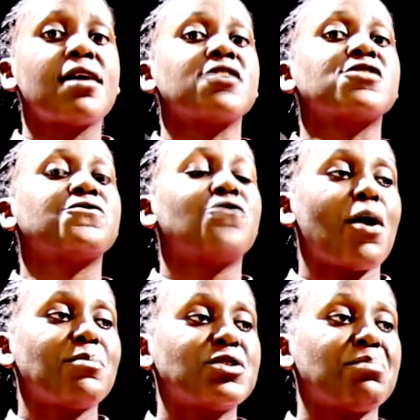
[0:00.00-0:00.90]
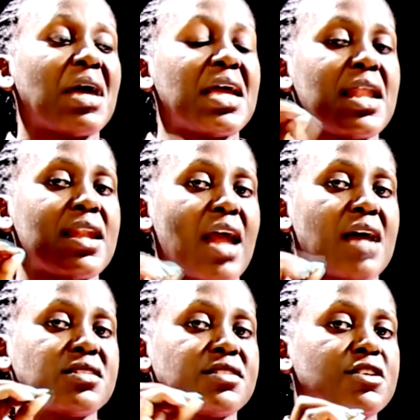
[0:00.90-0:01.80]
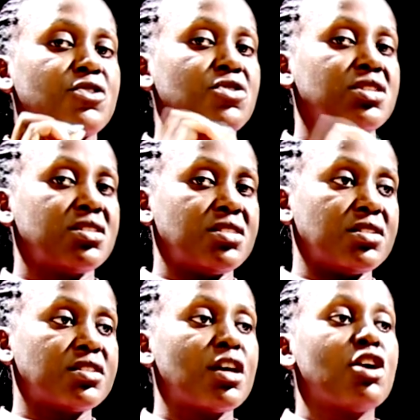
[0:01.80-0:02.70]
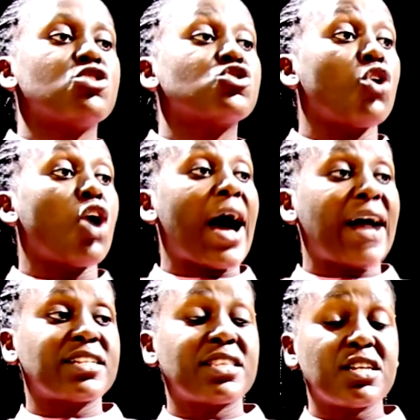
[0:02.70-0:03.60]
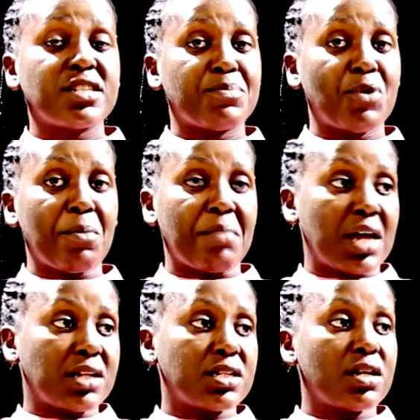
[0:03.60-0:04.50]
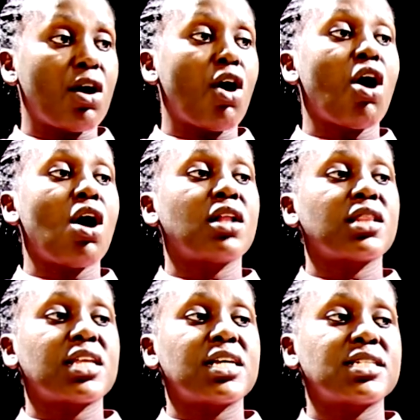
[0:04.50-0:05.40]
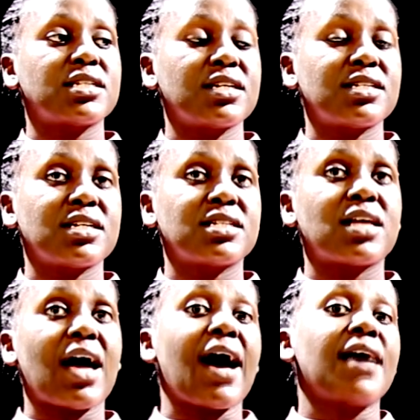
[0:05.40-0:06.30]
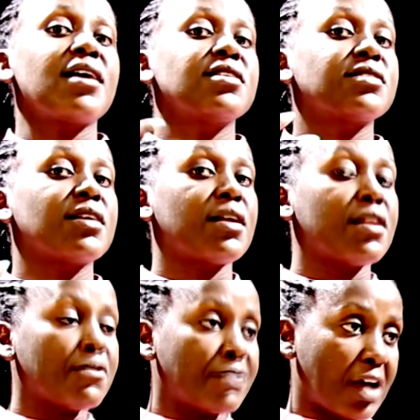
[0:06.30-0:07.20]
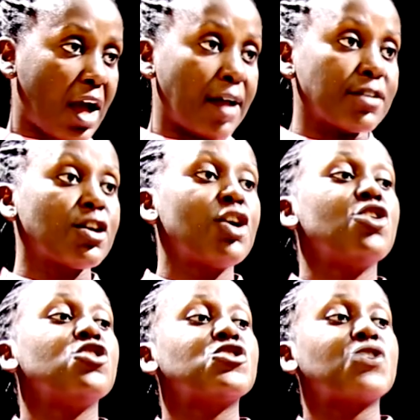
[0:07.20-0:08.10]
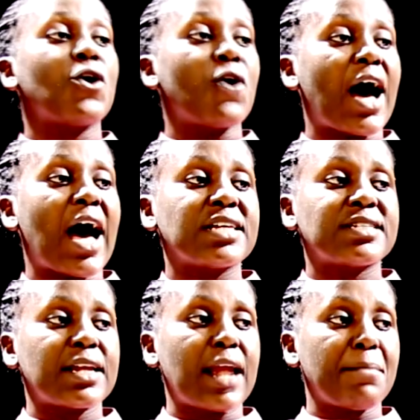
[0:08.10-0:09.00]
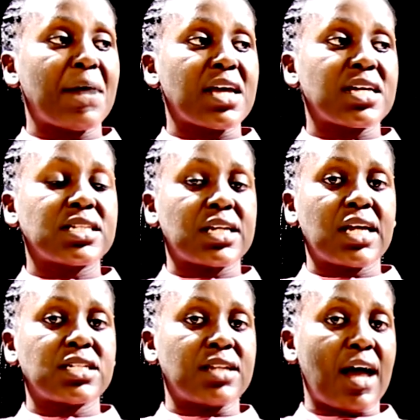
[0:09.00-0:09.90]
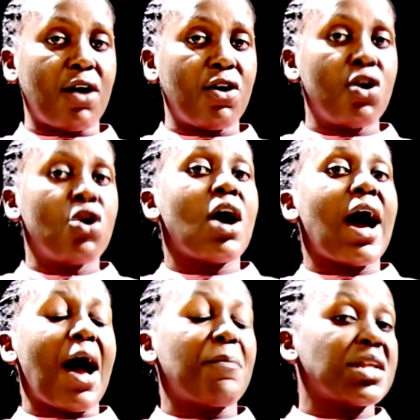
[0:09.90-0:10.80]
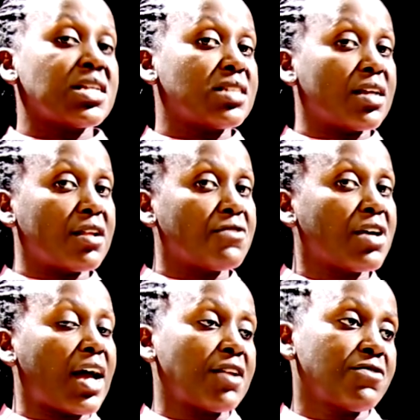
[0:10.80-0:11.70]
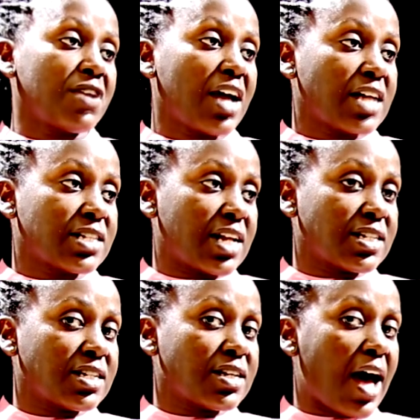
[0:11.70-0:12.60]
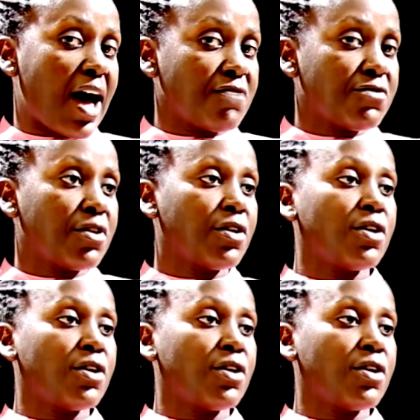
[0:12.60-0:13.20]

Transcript: is formed by non-zero digits, so at this moment, all these digits are significant. So as the number is right now, how many significant figures does it have?